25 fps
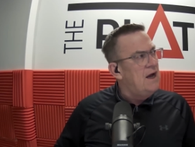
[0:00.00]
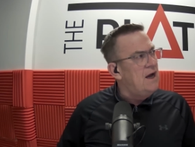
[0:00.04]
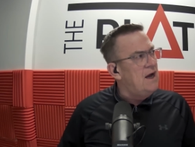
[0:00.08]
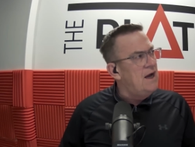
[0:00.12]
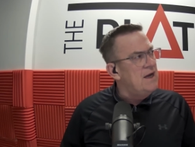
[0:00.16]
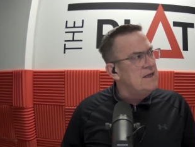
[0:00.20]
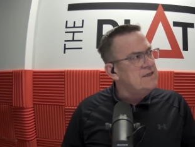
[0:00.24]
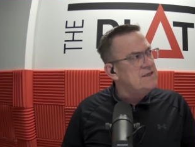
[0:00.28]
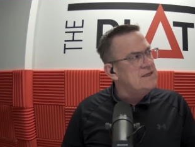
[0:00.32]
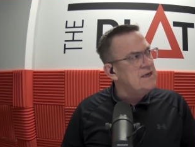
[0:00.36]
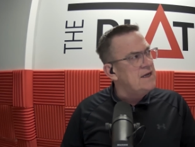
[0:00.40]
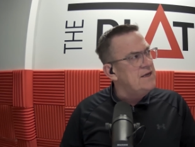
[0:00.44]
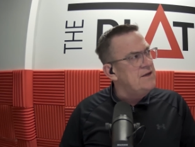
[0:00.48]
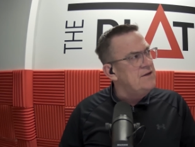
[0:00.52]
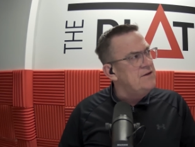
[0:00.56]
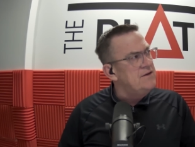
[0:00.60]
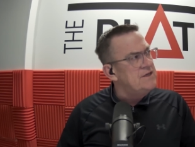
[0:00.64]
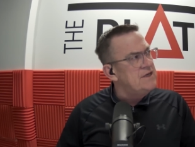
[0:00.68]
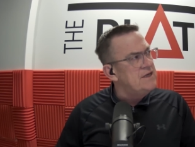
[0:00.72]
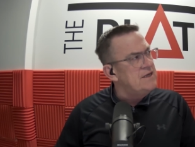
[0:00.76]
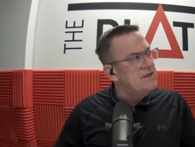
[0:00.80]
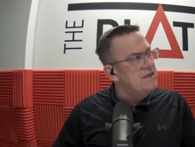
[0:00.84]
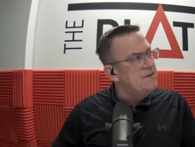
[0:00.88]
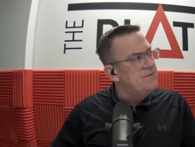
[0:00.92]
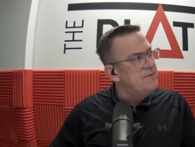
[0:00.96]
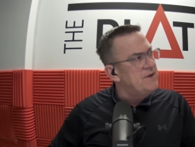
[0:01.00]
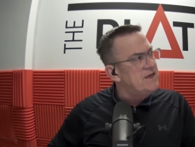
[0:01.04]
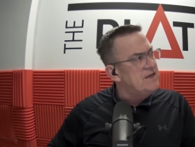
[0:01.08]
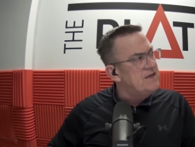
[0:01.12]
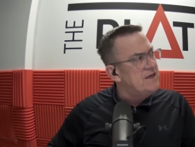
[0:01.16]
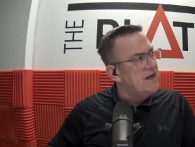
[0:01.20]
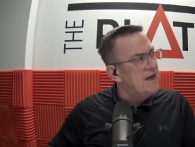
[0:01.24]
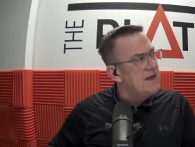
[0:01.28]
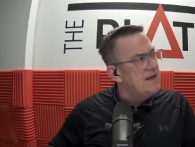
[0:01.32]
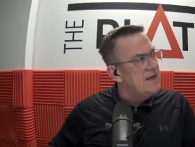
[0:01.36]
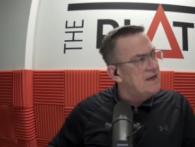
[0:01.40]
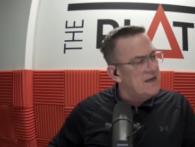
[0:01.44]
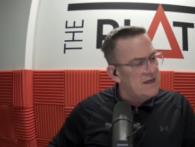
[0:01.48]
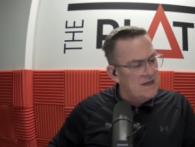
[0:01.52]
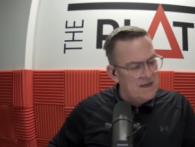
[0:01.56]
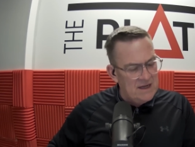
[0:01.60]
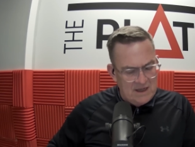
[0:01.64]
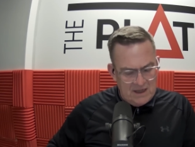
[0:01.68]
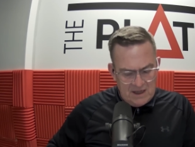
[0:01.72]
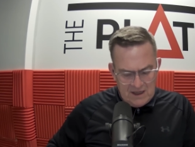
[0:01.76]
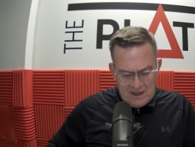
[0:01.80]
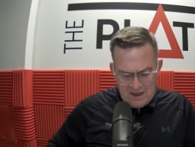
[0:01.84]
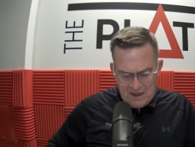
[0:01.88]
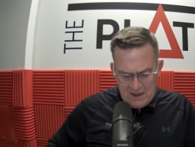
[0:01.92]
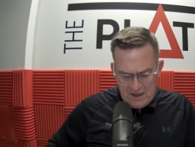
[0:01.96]
I'd say you seem to be
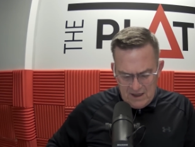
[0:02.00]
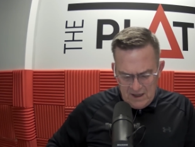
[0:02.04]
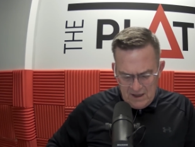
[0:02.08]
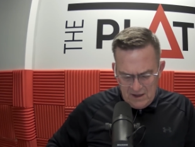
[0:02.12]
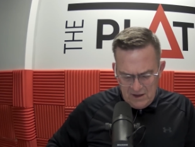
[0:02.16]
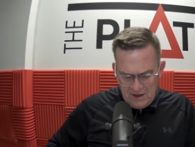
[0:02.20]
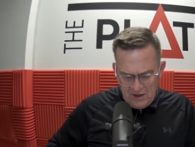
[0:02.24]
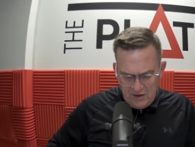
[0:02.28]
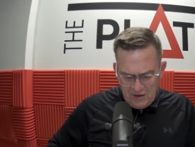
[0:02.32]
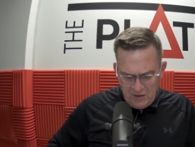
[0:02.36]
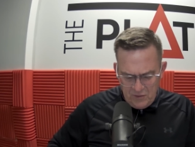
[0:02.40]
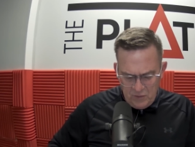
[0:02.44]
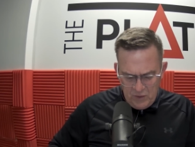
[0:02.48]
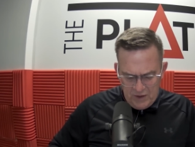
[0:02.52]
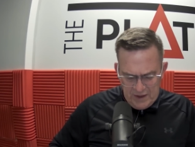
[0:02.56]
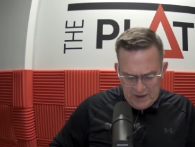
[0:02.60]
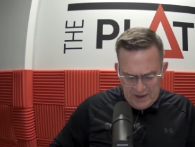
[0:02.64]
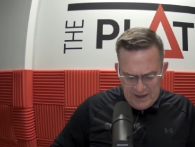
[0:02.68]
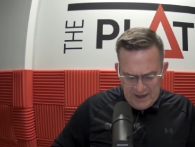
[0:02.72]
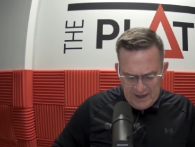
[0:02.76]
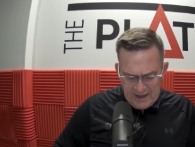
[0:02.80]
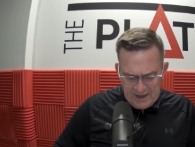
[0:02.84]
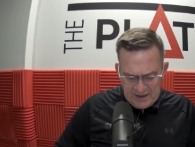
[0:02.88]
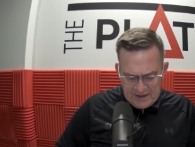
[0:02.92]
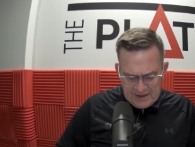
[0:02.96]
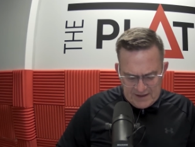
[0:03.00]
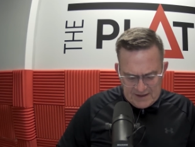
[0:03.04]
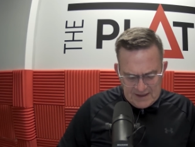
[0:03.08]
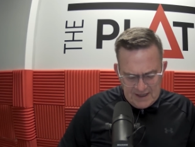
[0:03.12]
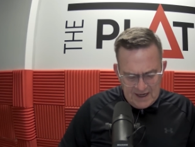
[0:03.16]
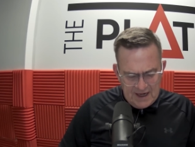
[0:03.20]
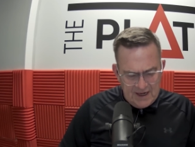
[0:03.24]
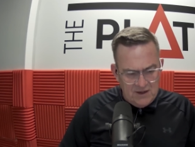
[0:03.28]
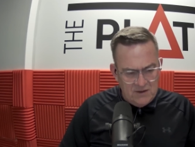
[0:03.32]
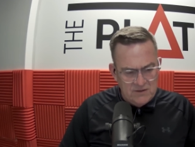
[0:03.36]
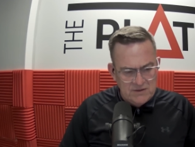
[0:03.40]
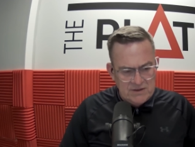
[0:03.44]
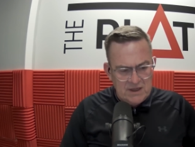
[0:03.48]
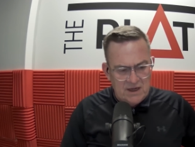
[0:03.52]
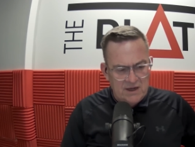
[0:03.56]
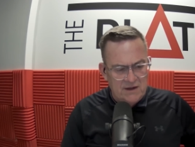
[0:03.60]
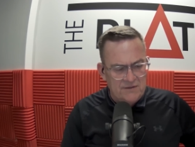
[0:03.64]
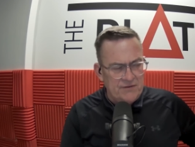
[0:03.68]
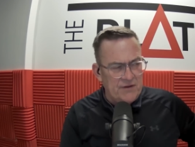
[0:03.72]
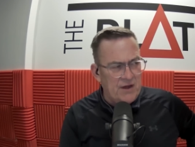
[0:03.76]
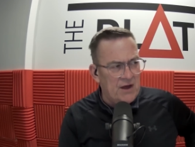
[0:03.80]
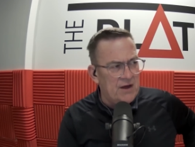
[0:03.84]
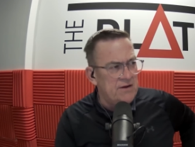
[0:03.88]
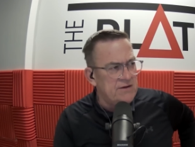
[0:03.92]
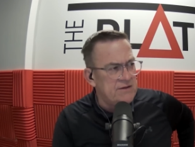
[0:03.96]
taking a lot of wind out of the sails
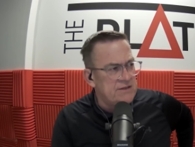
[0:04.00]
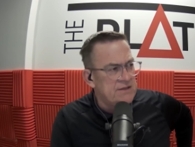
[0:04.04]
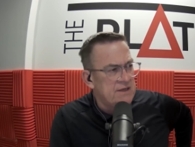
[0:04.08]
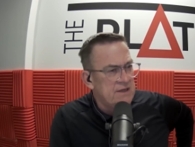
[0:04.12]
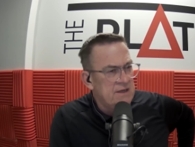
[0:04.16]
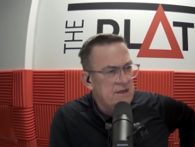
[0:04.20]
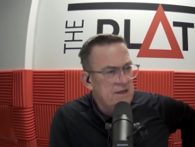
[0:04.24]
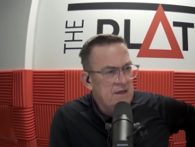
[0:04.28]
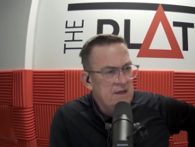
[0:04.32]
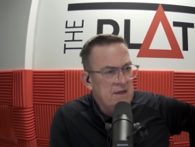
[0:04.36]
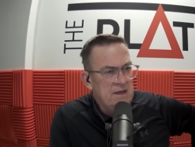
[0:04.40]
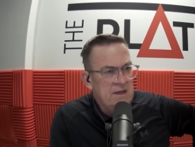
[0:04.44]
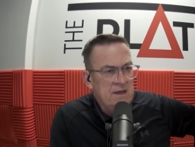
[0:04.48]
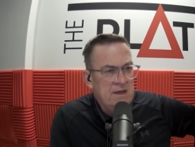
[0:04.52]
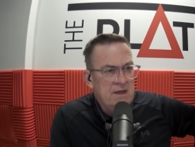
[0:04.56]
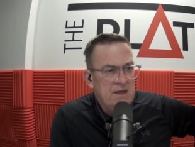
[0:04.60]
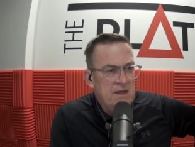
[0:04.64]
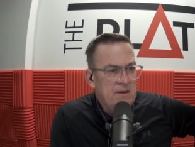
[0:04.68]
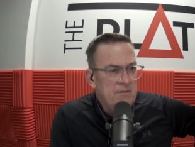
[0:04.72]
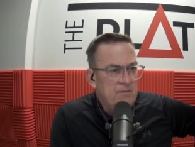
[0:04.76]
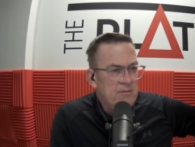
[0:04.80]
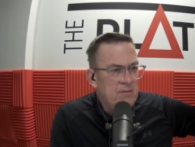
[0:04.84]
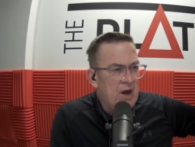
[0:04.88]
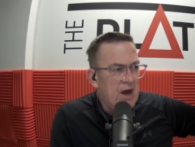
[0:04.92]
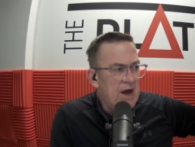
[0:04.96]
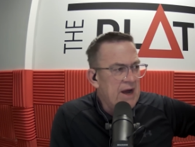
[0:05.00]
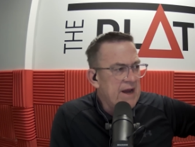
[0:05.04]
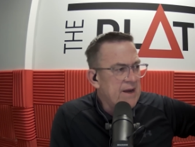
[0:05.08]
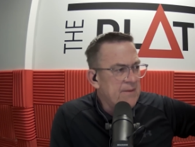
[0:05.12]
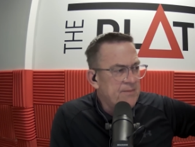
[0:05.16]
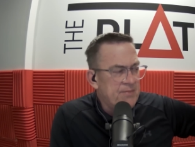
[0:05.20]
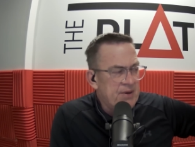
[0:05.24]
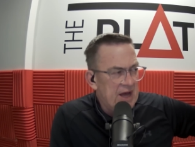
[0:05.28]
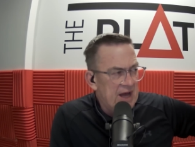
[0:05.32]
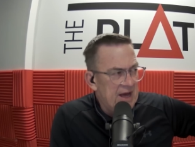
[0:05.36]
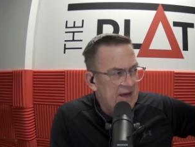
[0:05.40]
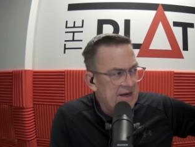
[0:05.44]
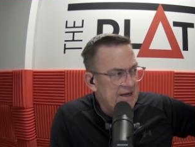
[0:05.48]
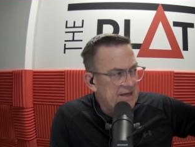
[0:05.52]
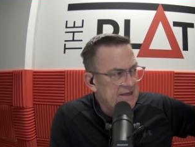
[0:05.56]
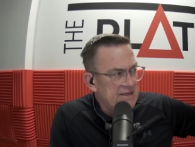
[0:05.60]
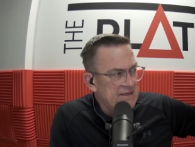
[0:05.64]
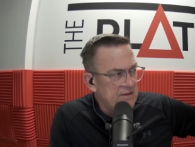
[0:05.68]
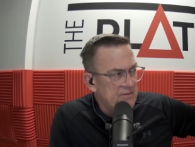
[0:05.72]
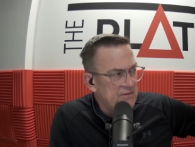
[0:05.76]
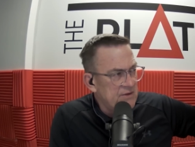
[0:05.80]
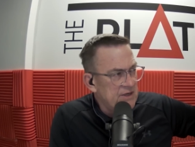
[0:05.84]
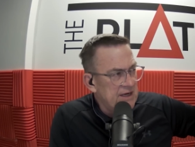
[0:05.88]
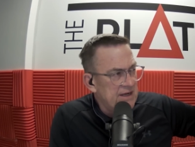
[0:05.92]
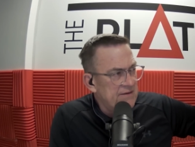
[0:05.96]
of those minor parties
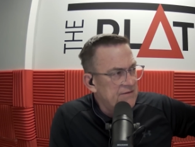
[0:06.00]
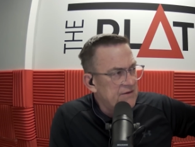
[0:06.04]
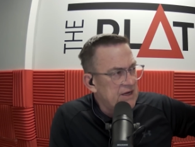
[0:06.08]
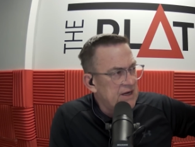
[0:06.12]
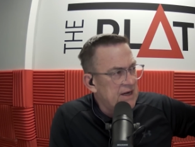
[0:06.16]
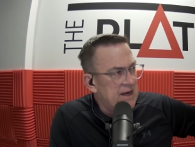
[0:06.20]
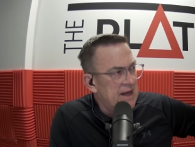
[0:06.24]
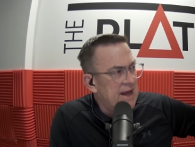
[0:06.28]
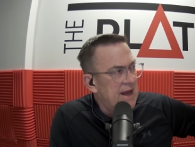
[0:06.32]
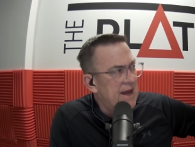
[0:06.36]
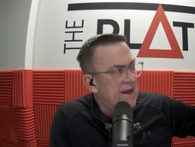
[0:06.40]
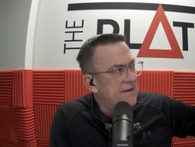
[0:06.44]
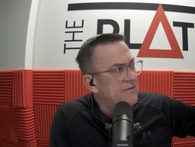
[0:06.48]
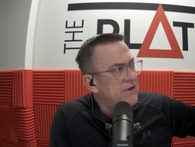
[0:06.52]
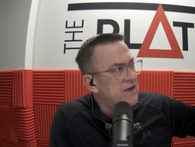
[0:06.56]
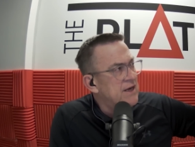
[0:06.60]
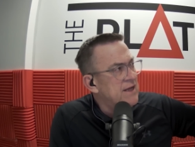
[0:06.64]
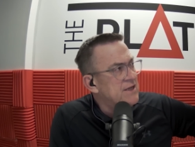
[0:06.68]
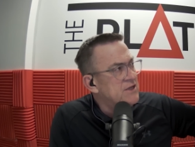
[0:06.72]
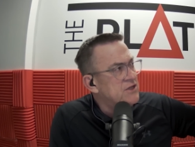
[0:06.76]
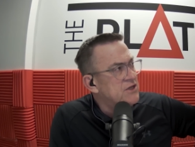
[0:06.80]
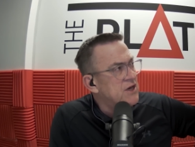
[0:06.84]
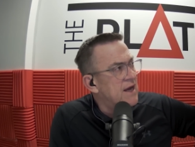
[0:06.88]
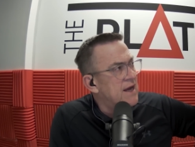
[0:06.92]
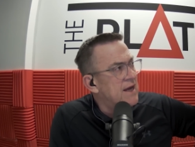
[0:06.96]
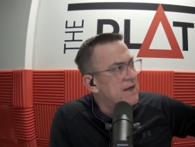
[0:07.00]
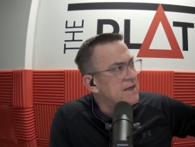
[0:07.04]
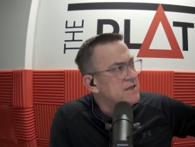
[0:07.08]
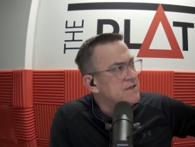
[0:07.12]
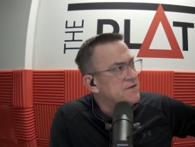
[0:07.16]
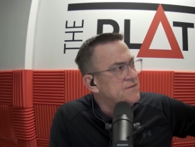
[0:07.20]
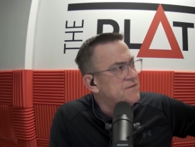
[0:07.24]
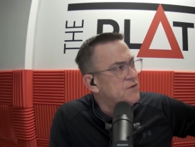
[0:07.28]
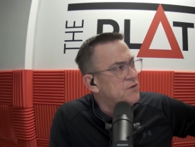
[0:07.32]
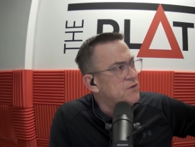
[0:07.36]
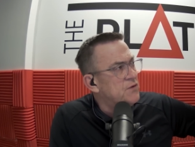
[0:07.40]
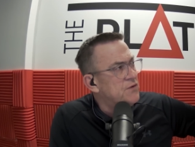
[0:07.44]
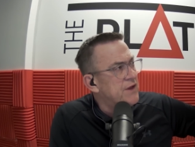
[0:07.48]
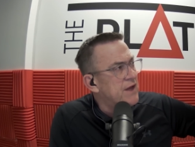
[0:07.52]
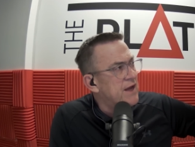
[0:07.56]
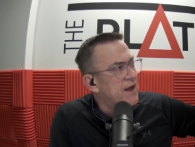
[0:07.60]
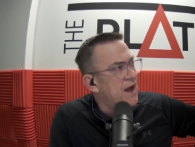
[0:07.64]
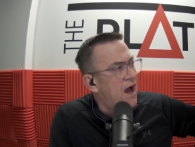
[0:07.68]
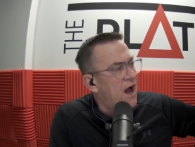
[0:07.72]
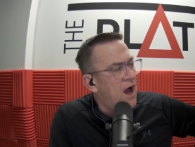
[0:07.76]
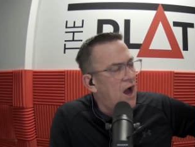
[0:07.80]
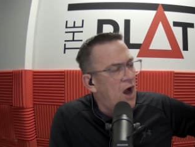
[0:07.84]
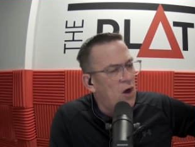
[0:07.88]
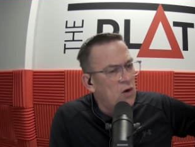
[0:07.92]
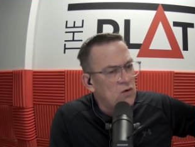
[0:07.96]
that were never going to have any chance. For the
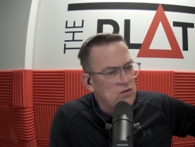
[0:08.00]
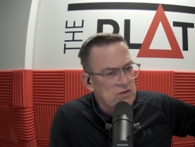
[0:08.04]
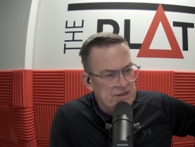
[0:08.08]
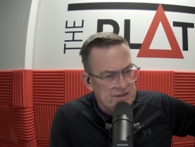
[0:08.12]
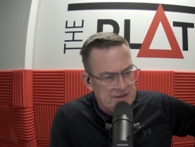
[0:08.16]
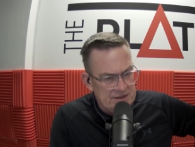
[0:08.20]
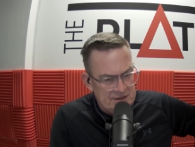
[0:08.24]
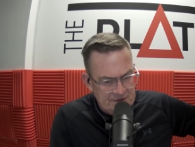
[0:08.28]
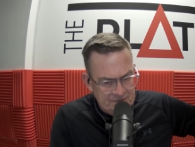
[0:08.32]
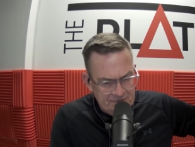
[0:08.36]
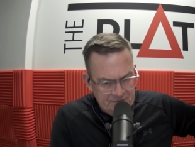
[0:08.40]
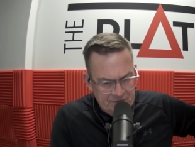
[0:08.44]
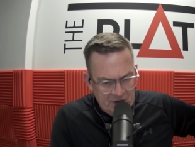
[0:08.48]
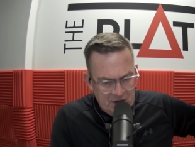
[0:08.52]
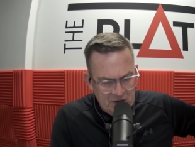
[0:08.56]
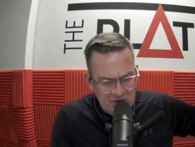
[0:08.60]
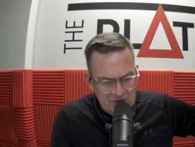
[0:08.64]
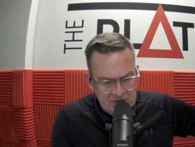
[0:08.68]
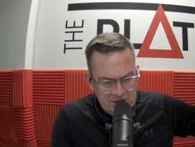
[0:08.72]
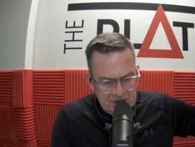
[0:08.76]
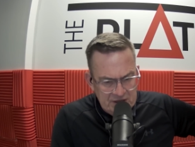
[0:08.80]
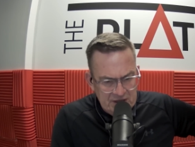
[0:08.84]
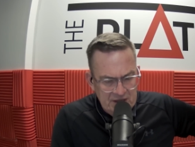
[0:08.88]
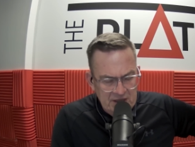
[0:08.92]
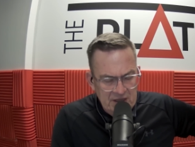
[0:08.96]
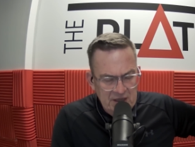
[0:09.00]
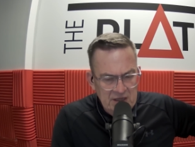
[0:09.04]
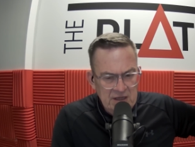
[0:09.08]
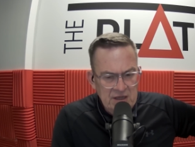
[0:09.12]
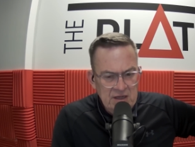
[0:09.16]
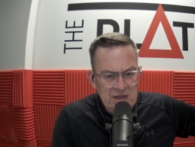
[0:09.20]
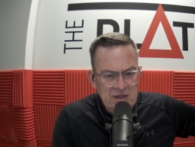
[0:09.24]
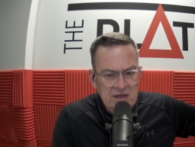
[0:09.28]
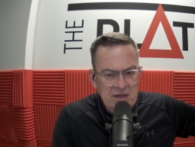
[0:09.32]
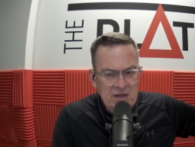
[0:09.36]
alternate voter,